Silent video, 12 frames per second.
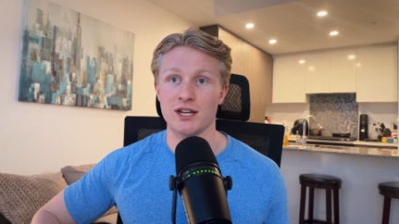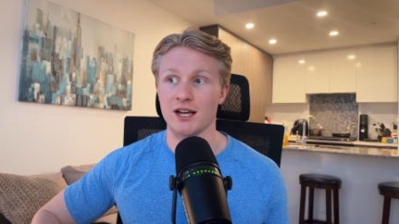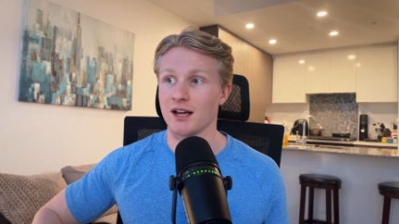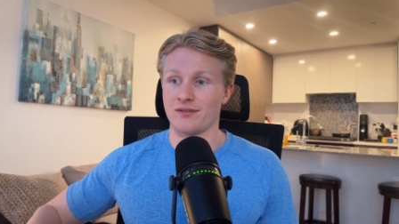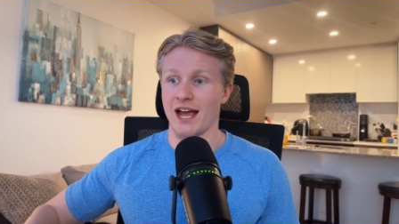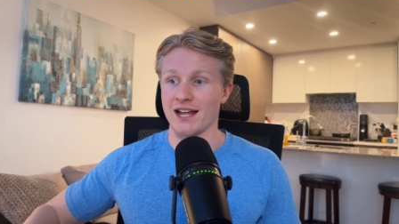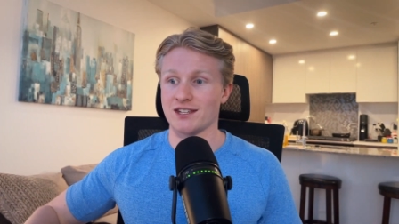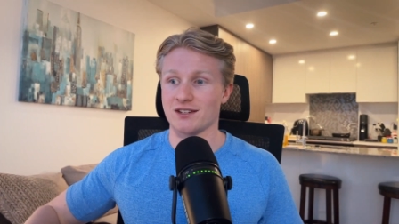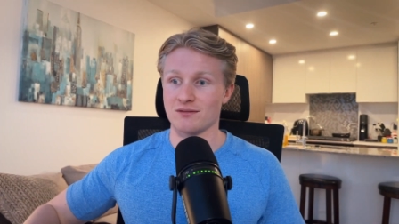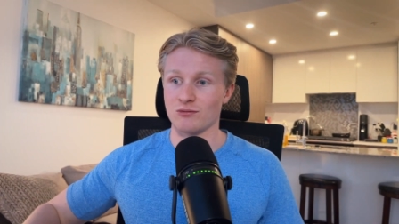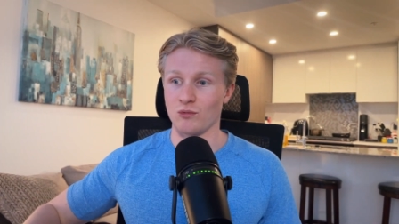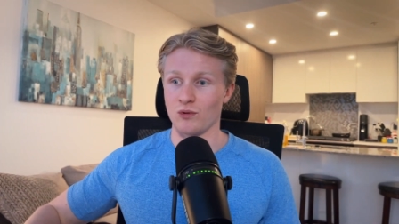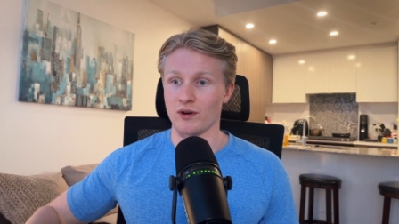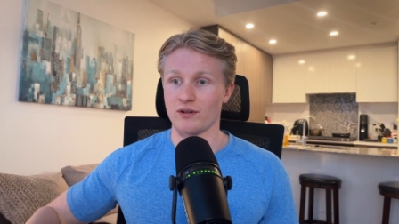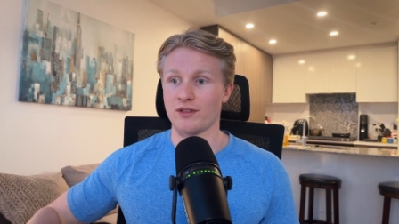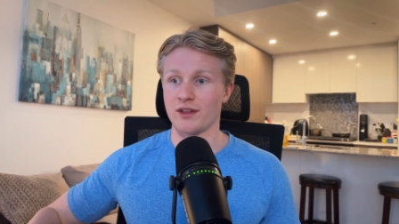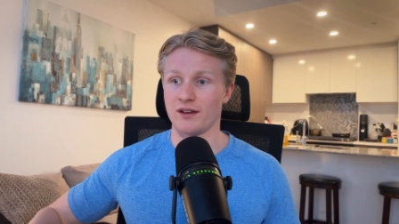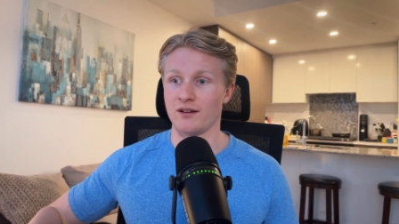like that's
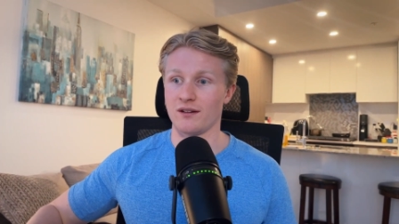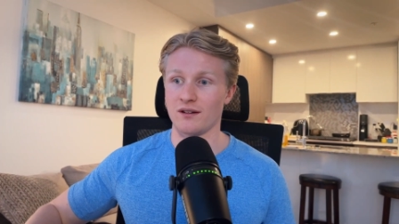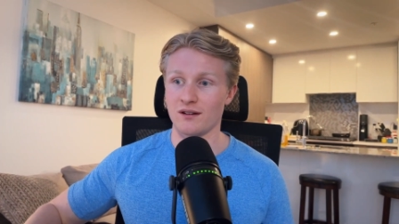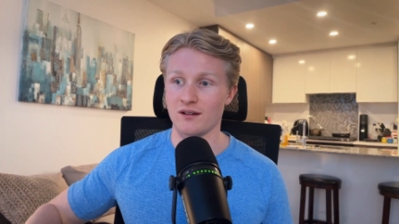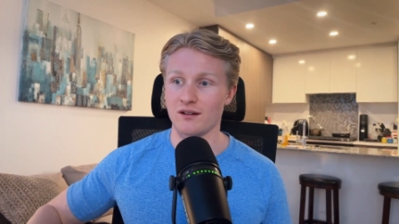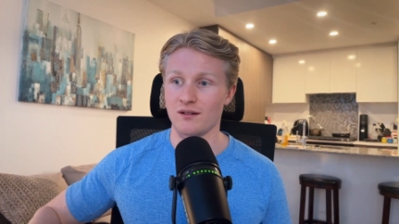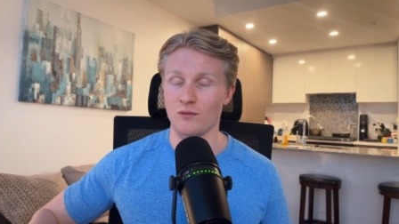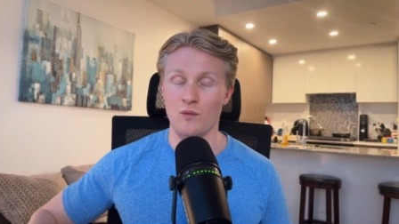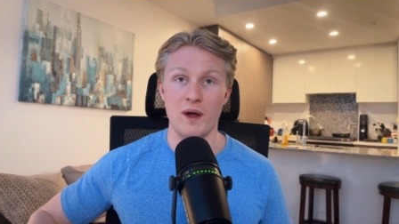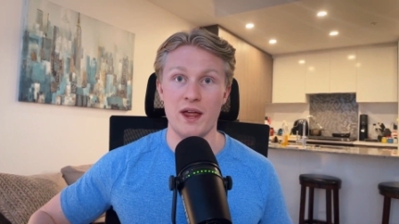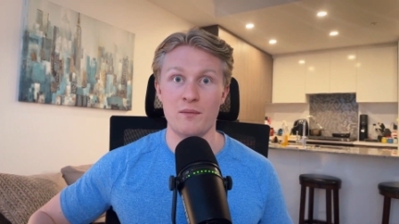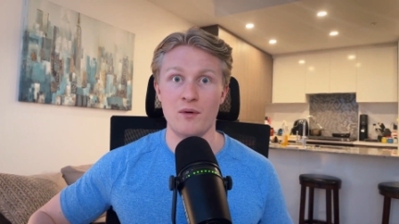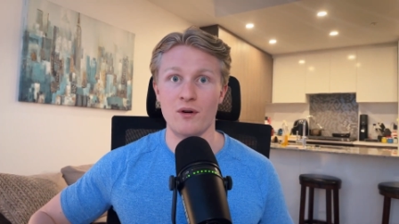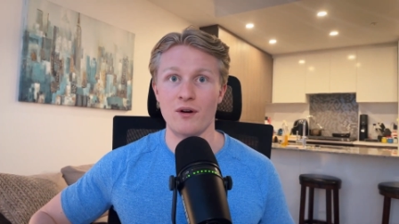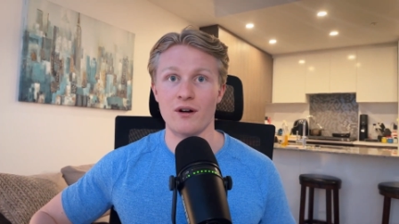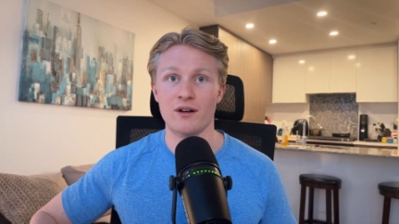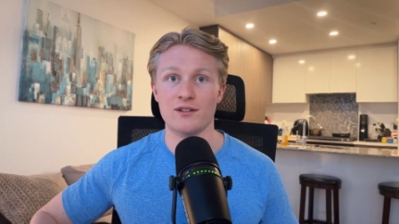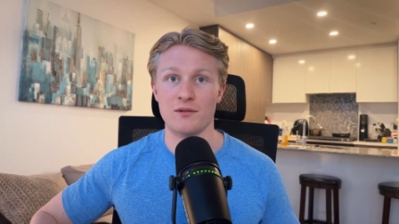worth it way
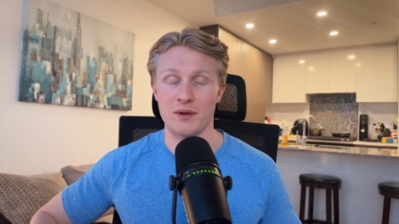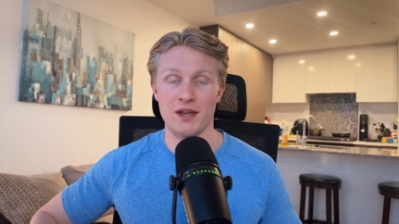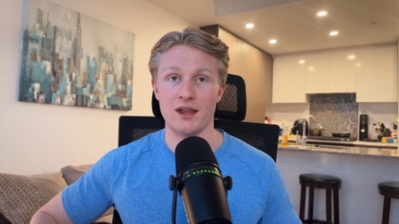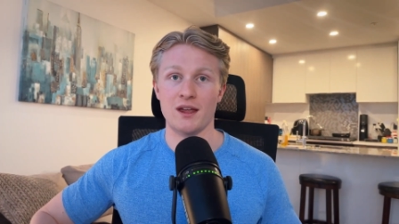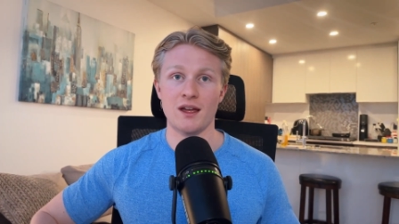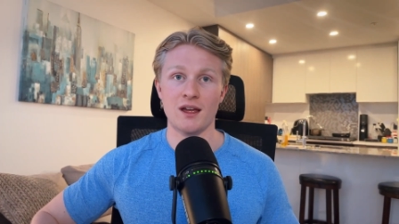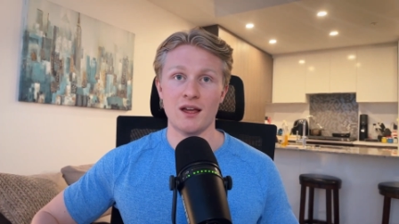more to me